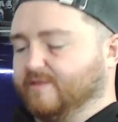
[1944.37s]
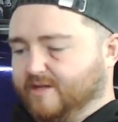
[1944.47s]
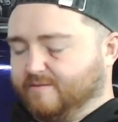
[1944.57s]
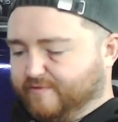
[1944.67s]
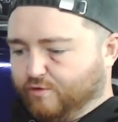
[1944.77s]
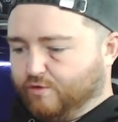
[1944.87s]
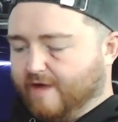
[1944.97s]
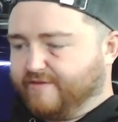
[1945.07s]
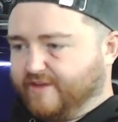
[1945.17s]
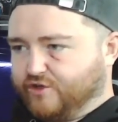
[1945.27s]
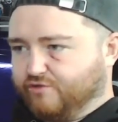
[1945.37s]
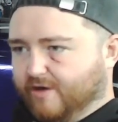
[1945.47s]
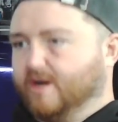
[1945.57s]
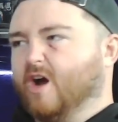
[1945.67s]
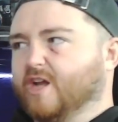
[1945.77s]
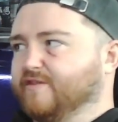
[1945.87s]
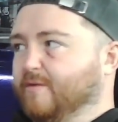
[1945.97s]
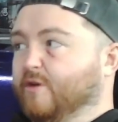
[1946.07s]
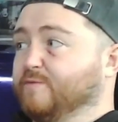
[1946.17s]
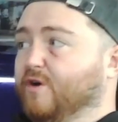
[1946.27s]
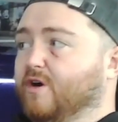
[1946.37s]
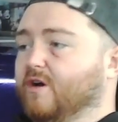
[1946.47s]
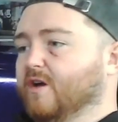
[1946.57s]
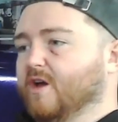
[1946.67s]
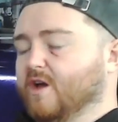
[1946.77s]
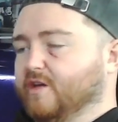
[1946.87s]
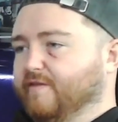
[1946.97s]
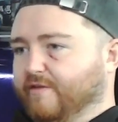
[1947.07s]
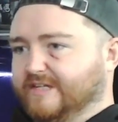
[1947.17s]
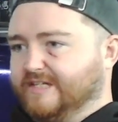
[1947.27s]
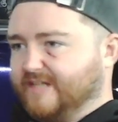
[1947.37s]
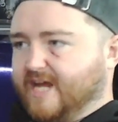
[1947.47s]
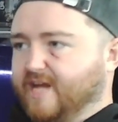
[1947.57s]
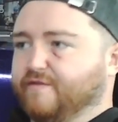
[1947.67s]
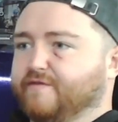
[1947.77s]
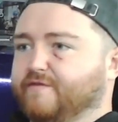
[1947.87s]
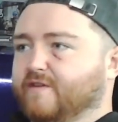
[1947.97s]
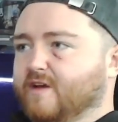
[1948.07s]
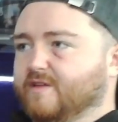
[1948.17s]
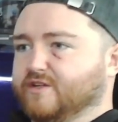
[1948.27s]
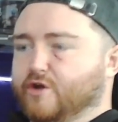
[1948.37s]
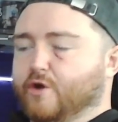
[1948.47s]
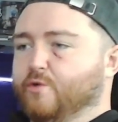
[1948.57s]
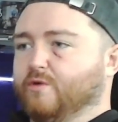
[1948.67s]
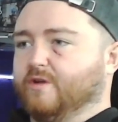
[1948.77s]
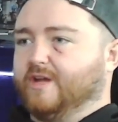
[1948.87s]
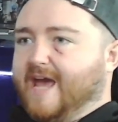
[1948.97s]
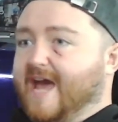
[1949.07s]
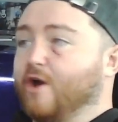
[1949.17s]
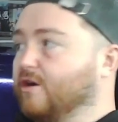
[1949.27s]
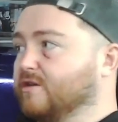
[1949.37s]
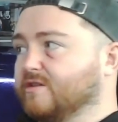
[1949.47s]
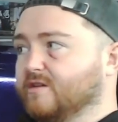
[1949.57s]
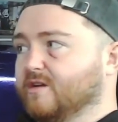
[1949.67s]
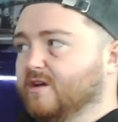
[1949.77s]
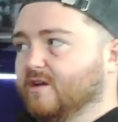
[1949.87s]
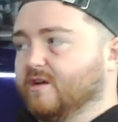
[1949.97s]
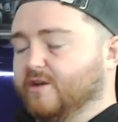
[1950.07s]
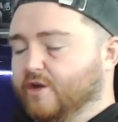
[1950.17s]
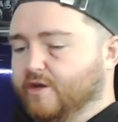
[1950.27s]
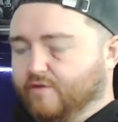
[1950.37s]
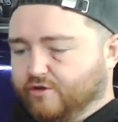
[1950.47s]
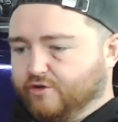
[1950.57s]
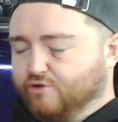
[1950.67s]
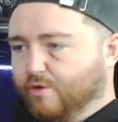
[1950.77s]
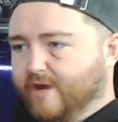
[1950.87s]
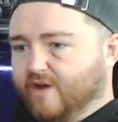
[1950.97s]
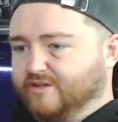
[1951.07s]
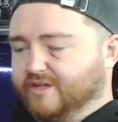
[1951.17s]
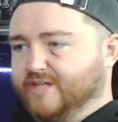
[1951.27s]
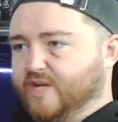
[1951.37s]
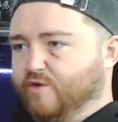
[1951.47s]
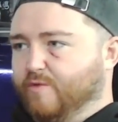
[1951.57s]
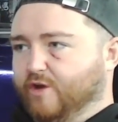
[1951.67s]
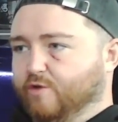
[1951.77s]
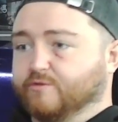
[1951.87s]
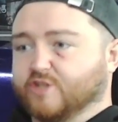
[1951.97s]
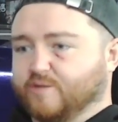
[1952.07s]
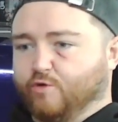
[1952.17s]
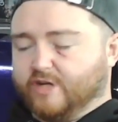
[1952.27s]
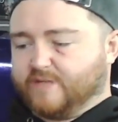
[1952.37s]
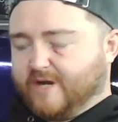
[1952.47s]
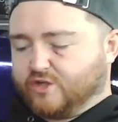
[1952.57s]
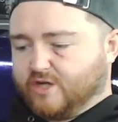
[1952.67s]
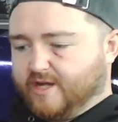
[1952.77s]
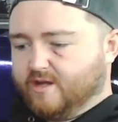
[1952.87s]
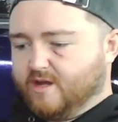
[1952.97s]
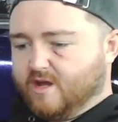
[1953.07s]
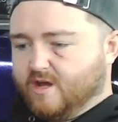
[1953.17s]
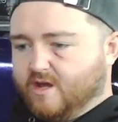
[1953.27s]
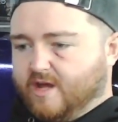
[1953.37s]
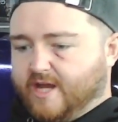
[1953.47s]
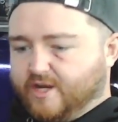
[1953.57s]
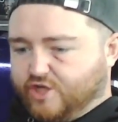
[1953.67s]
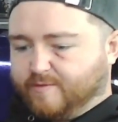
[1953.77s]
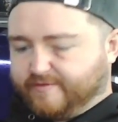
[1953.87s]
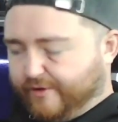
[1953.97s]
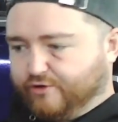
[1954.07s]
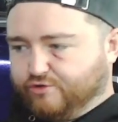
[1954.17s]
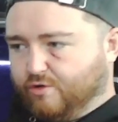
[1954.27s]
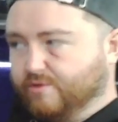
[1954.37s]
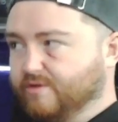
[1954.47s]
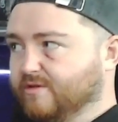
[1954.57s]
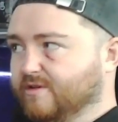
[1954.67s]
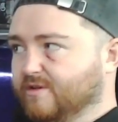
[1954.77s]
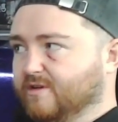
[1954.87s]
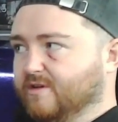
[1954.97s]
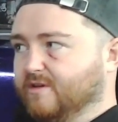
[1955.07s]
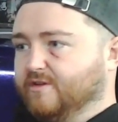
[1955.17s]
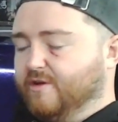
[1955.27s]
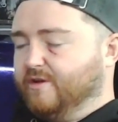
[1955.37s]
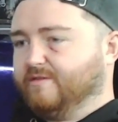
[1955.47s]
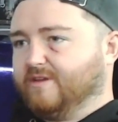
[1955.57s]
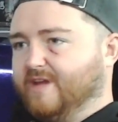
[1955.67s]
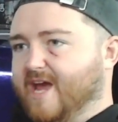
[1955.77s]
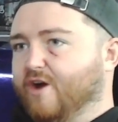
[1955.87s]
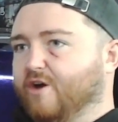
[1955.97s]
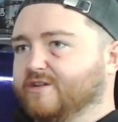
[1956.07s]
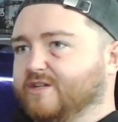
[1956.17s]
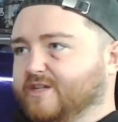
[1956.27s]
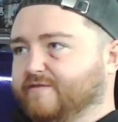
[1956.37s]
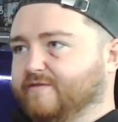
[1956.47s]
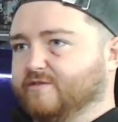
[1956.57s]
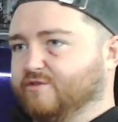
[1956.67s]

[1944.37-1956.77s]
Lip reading: you said before, everything's straight lines for the most part. You're very safe. There's no chaos. You've got the control chaos continuum when it comes to sport, especially. In a gym, it's very controlled. The only chaos is if